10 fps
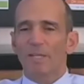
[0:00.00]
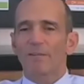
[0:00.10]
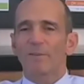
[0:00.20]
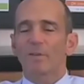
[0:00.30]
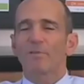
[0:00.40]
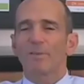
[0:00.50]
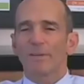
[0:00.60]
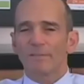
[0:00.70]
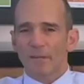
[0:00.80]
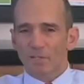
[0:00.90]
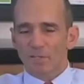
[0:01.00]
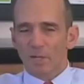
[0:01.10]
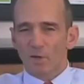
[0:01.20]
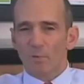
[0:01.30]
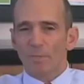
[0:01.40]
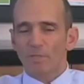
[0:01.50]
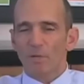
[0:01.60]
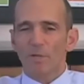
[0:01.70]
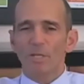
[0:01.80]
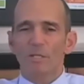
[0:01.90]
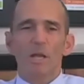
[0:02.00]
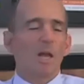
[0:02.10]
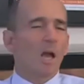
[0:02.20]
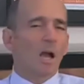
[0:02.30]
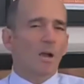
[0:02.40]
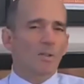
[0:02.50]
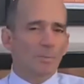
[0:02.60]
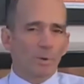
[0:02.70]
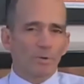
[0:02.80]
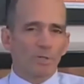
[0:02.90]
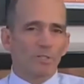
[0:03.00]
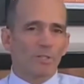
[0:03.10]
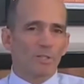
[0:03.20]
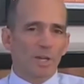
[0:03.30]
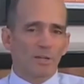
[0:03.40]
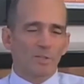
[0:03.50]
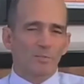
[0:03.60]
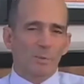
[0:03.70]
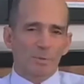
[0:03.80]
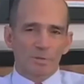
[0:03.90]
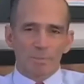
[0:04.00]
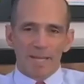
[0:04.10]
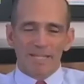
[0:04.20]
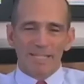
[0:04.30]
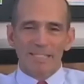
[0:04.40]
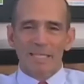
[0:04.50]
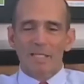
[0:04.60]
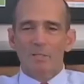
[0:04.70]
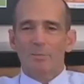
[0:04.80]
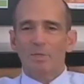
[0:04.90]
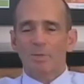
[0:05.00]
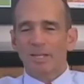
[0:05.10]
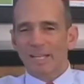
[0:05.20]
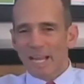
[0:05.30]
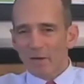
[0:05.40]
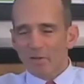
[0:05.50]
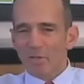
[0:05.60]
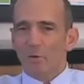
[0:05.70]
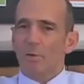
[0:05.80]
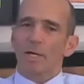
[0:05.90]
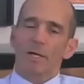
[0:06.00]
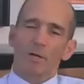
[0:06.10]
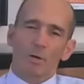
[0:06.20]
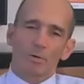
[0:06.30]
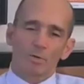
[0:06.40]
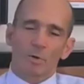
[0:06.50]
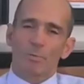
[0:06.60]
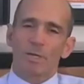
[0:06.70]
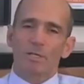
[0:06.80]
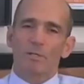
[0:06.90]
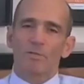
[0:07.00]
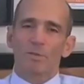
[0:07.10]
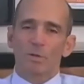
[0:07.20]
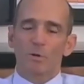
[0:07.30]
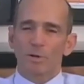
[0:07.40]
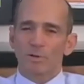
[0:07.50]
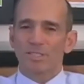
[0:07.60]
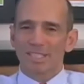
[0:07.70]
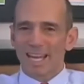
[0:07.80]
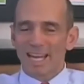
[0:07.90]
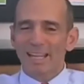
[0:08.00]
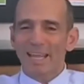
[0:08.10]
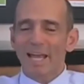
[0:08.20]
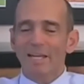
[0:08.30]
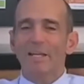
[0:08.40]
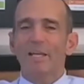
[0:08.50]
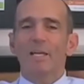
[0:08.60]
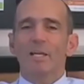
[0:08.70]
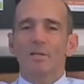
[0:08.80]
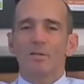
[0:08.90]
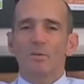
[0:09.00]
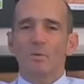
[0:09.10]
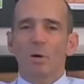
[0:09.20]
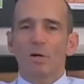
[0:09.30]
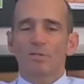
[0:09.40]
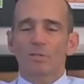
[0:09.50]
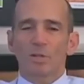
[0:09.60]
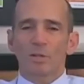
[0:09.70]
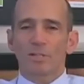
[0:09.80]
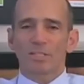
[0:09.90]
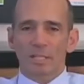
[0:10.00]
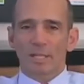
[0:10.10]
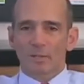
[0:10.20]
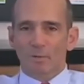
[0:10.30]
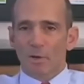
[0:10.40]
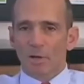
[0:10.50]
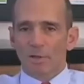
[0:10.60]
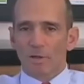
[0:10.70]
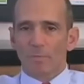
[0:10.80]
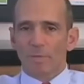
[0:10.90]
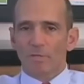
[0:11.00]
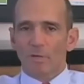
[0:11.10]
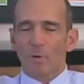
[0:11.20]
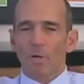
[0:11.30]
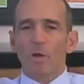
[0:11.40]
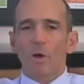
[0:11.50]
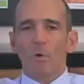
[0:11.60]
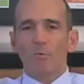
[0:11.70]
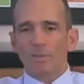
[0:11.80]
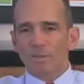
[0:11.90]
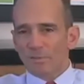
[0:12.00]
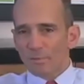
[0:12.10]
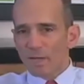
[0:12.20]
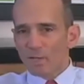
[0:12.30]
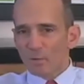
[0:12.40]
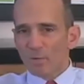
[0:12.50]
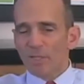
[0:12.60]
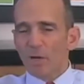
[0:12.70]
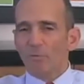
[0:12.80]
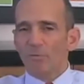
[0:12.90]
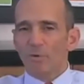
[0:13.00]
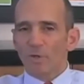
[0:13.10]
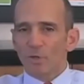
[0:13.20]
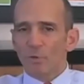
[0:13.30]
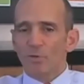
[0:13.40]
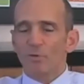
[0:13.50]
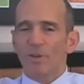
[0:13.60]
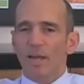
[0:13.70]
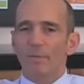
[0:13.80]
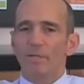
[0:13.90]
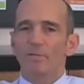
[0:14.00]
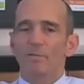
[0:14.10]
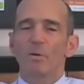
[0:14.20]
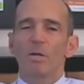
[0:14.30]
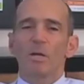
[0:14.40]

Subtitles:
even infections like herpes. So these are the approaches and the challenges. Remember to make the distinction between a canker sore and a cold sore, because if you don't understand that, you are certainly going to select the wrong therapy. So hopefully this information was helpful for you and your family to